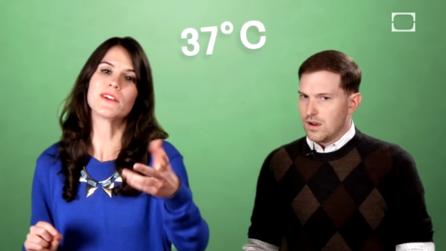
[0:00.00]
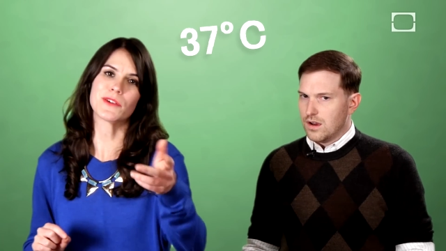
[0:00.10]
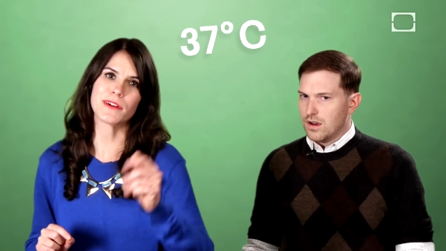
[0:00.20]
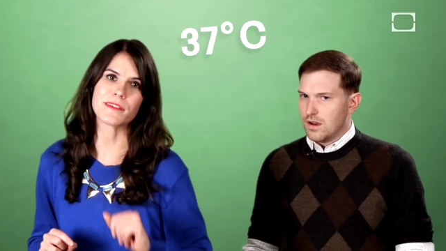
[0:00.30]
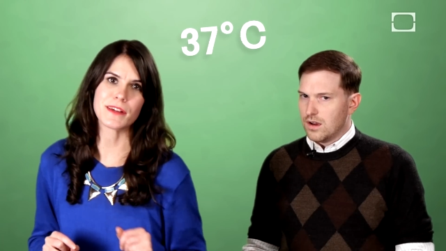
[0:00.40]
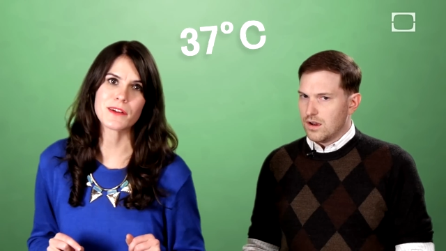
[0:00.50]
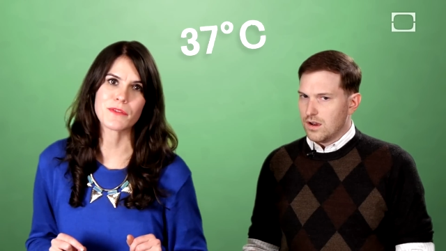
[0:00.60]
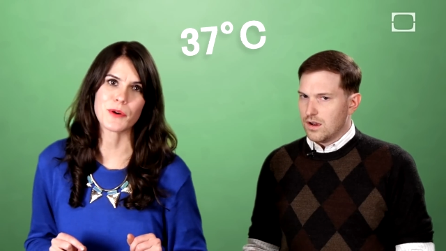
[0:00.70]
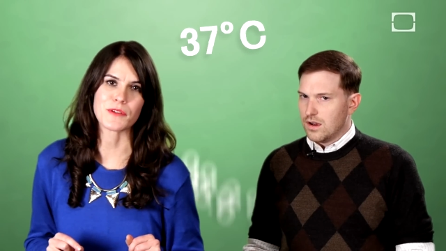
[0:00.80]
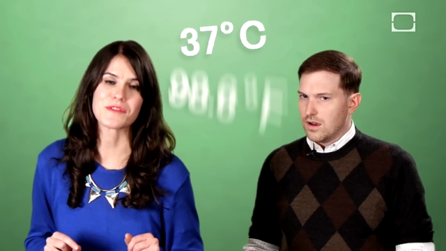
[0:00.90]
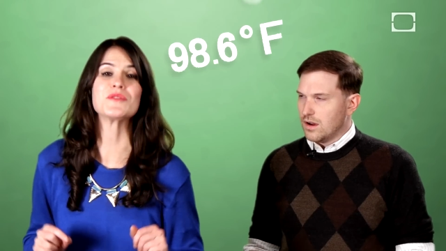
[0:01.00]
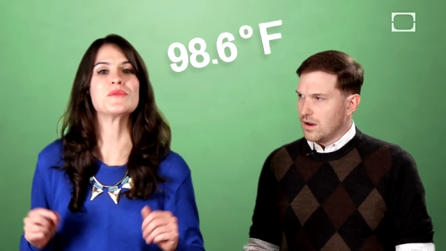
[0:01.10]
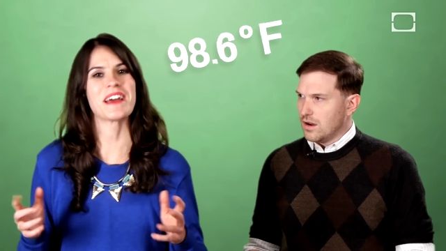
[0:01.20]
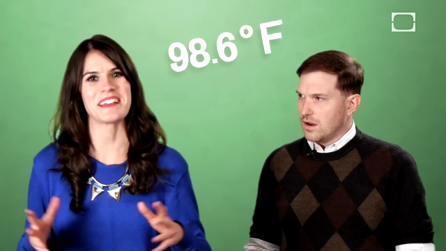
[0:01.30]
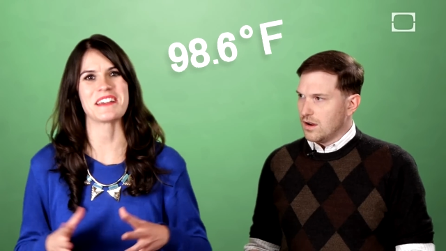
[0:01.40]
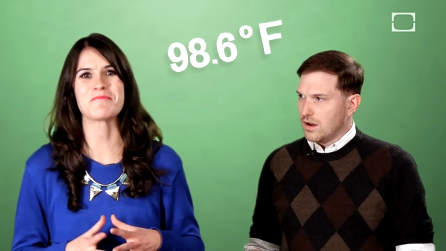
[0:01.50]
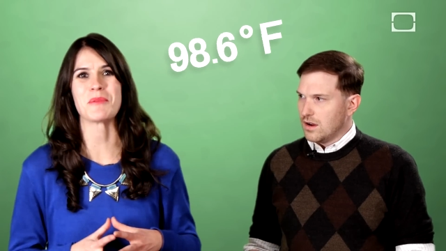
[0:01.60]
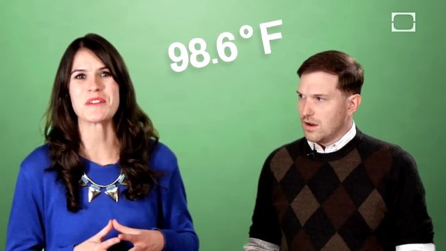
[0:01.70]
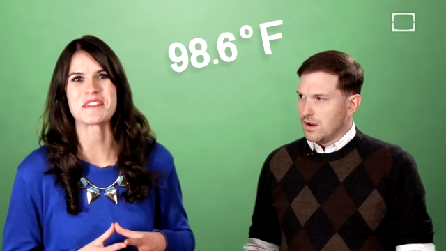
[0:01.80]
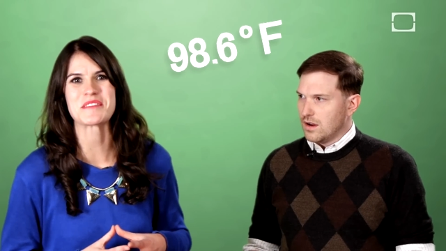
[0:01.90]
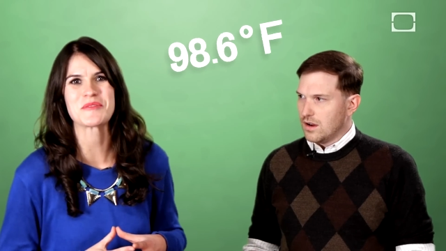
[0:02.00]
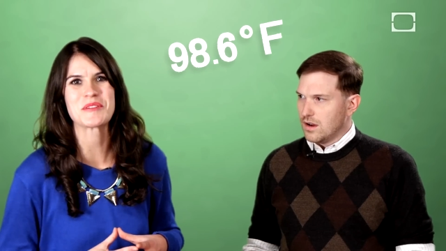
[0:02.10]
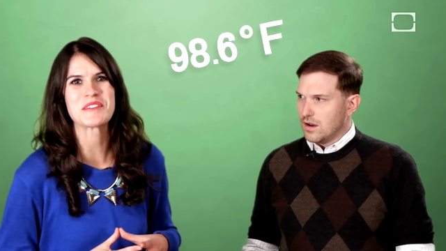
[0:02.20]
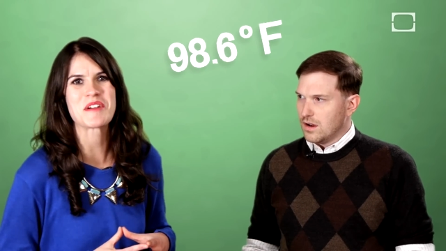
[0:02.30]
Speaker 1: Translated, of course, to ninety-eight point six degrees